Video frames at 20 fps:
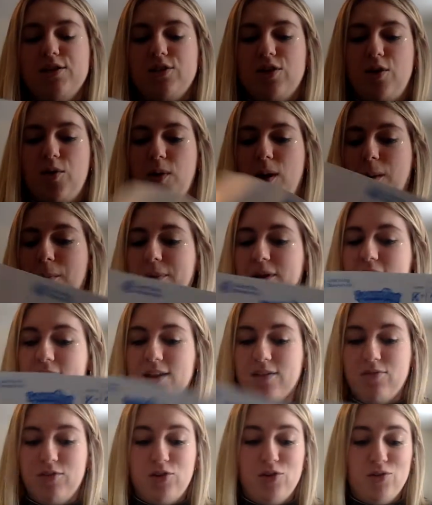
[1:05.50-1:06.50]
So I'm going to
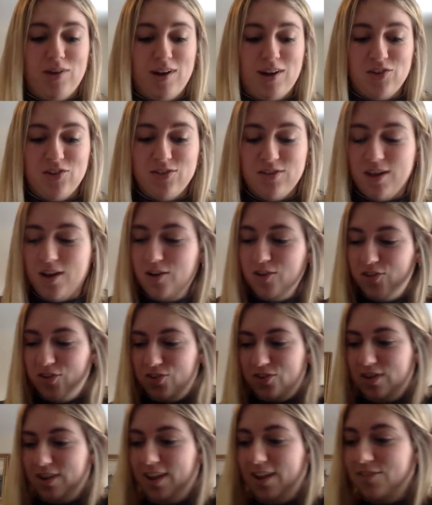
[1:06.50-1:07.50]
leave the directions out
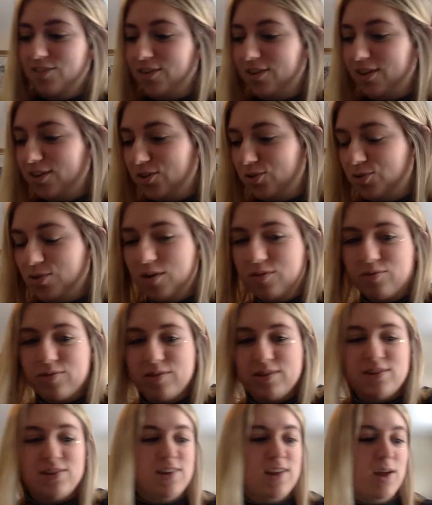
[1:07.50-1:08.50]
just in case I need to
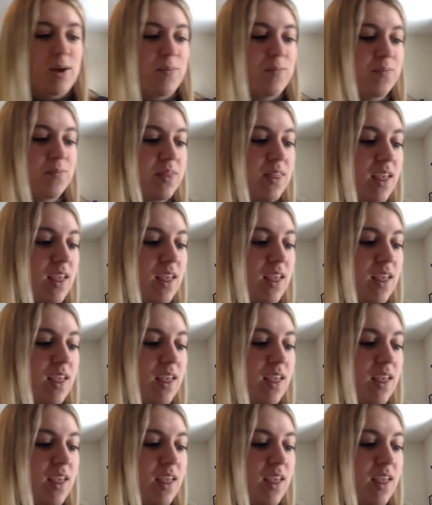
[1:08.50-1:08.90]
reference them.